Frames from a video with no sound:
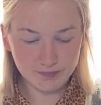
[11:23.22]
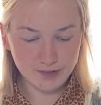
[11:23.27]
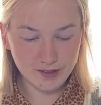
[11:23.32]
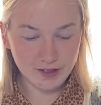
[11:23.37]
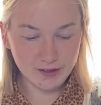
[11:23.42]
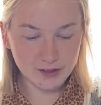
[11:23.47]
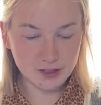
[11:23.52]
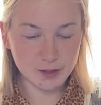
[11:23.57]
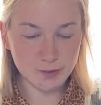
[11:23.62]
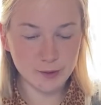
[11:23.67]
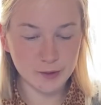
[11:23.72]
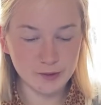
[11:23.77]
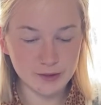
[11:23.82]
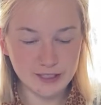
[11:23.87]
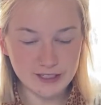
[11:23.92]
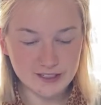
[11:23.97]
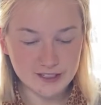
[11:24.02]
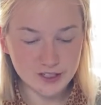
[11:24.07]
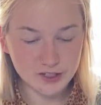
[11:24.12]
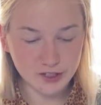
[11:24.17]
To be honest,
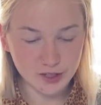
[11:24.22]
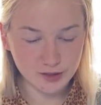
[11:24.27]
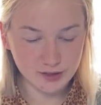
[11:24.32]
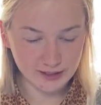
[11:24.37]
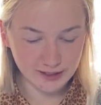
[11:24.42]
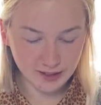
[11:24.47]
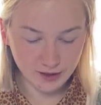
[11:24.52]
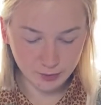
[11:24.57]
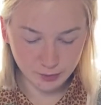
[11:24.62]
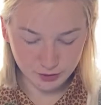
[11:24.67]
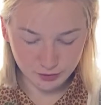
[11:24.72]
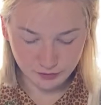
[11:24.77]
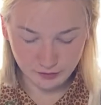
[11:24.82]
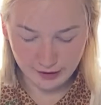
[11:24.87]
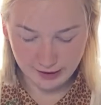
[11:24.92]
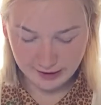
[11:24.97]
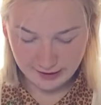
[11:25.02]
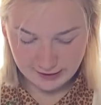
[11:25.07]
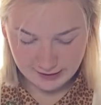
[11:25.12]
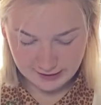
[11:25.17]
I don't think I would have
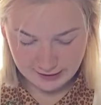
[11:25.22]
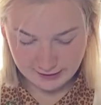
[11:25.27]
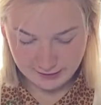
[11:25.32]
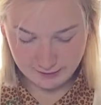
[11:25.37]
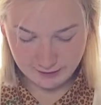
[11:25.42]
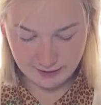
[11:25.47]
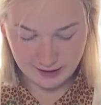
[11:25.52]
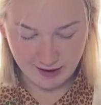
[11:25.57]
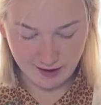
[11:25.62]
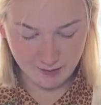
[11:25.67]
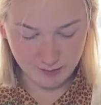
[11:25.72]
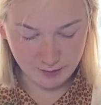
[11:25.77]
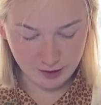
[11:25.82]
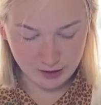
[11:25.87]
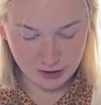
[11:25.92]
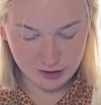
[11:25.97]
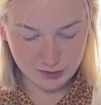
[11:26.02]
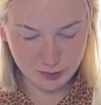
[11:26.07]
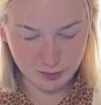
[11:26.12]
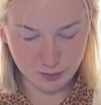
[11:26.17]
liked it that
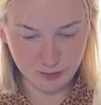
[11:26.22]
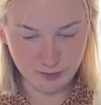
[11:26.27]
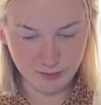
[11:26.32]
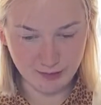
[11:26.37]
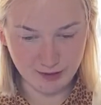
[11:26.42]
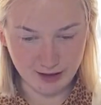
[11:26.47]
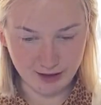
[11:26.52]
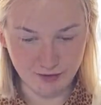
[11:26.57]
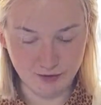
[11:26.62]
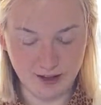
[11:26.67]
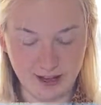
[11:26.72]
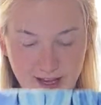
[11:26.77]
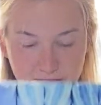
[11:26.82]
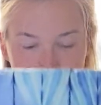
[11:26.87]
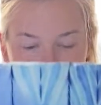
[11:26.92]
much if it had